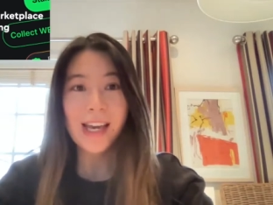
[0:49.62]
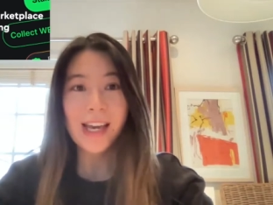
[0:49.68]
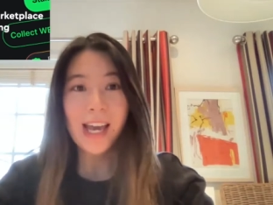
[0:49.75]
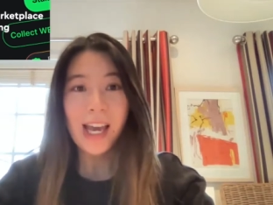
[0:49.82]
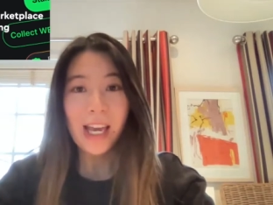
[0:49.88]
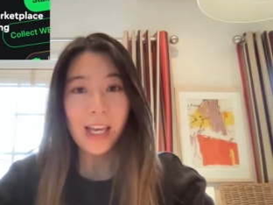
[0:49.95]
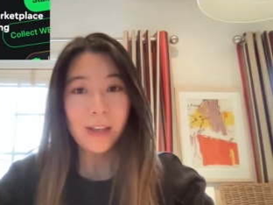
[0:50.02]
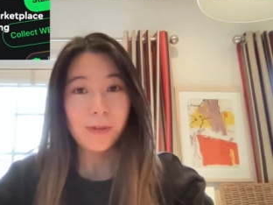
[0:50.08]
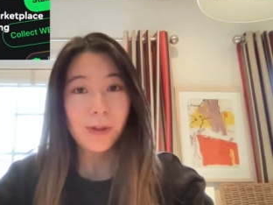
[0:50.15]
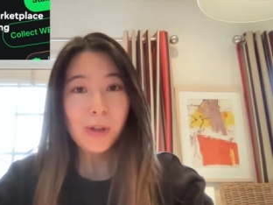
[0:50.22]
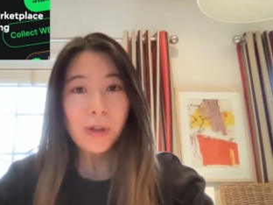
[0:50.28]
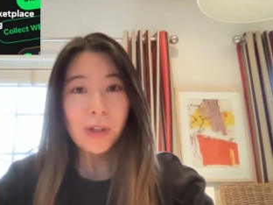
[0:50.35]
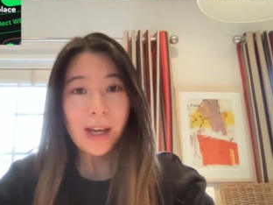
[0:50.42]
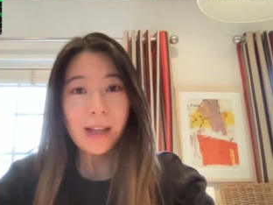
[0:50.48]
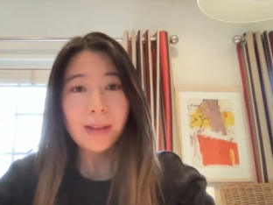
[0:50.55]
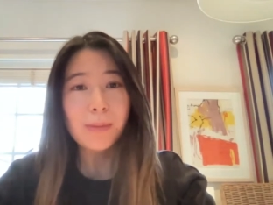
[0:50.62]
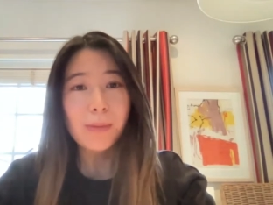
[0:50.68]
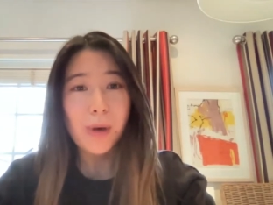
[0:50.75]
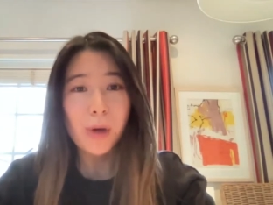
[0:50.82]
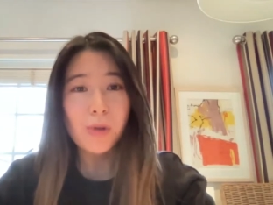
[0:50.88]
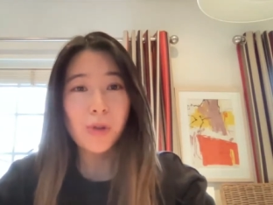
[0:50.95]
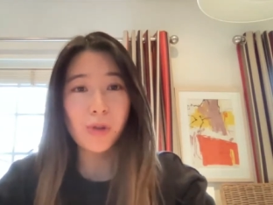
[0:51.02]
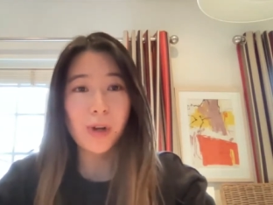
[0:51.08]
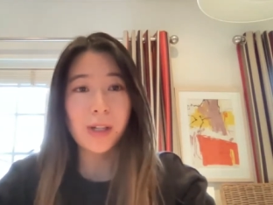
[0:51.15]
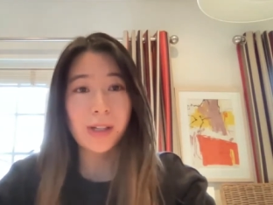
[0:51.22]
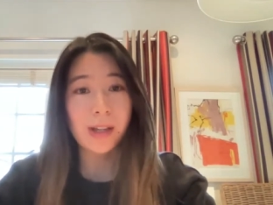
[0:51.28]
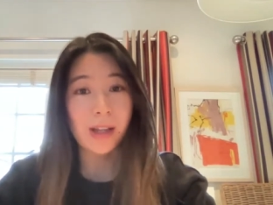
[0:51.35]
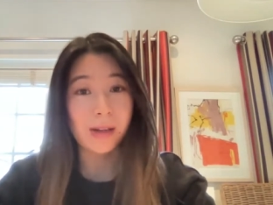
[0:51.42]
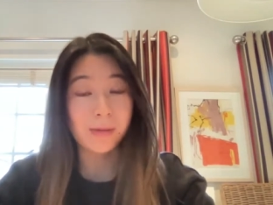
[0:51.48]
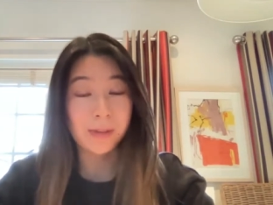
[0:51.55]
If you look at the most traded
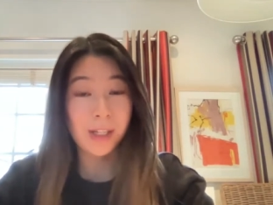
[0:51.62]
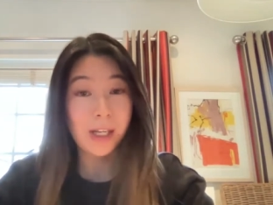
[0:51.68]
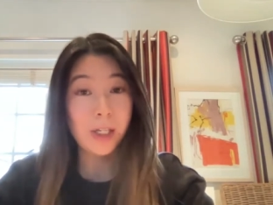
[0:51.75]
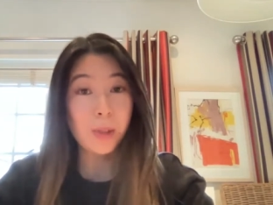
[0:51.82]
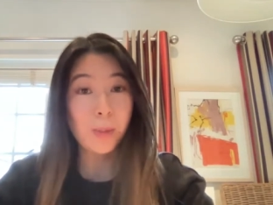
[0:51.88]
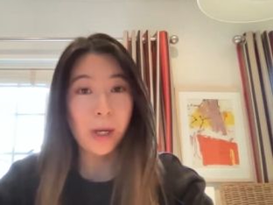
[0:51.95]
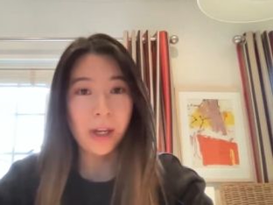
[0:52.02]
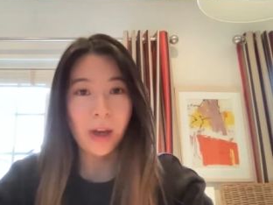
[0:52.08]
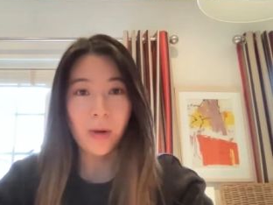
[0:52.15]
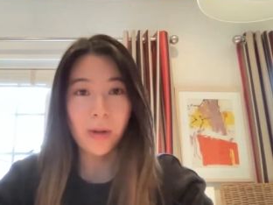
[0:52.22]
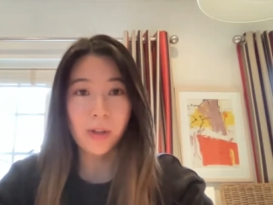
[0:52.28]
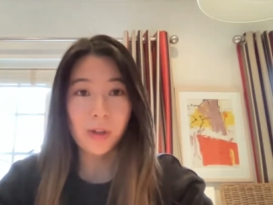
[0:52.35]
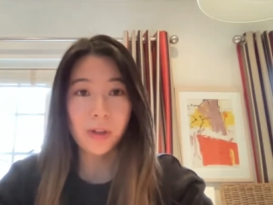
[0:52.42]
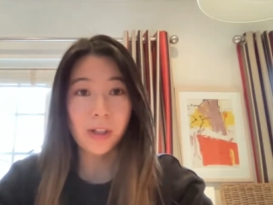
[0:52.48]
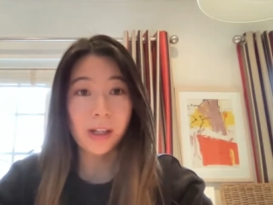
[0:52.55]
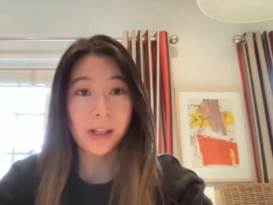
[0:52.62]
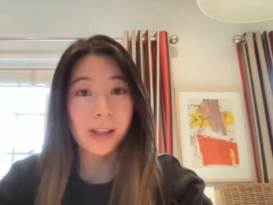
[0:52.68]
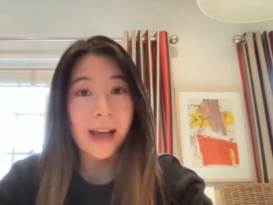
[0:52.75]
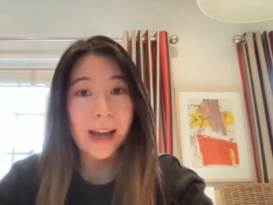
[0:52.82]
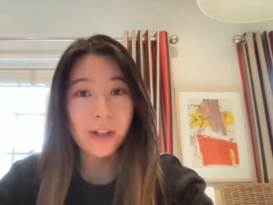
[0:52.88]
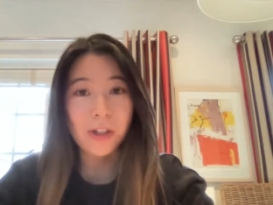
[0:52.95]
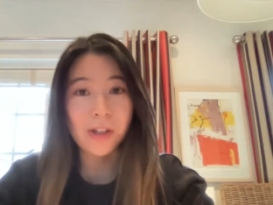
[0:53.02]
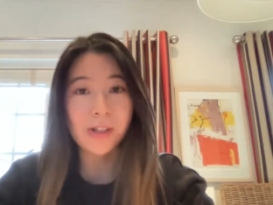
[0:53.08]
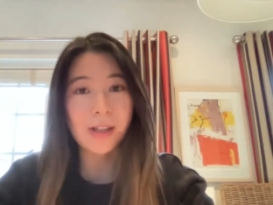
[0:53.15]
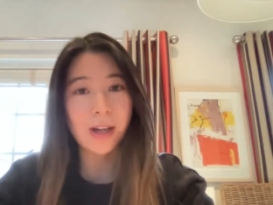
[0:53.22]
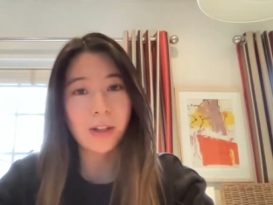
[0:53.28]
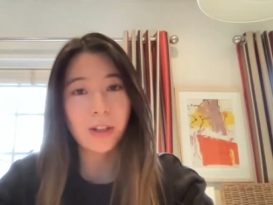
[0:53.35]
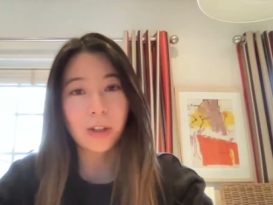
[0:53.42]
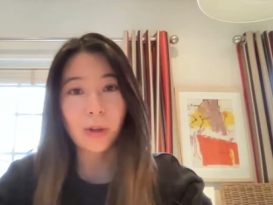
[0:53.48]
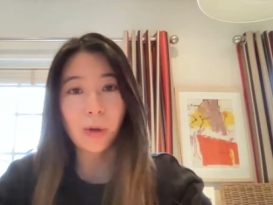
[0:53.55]
N F Ts by going to the collection
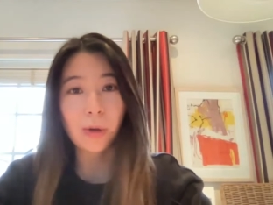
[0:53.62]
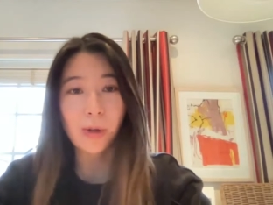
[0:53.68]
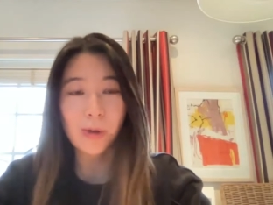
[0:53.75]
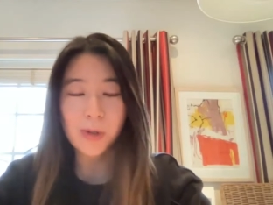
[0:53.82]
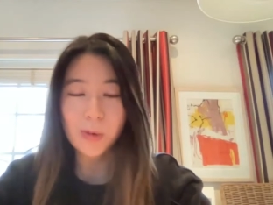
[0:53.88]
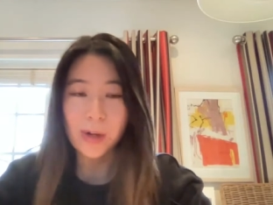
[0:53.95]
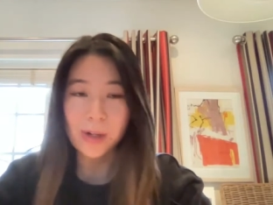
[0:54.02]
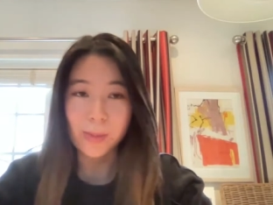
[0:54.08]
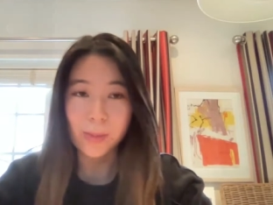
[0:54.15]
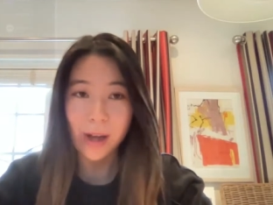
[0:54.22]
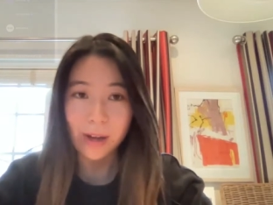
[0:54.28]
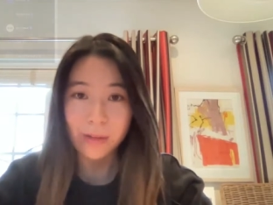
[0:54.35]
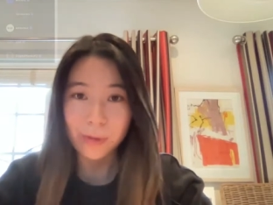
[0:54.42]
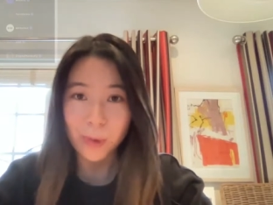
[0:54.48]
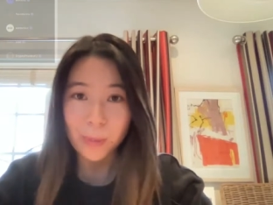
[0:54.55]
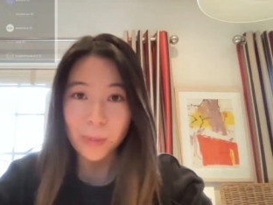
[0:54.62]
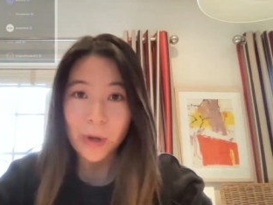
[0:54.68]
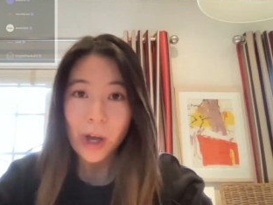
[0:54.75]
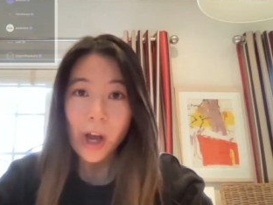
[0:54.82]
section on LooksRare's platform,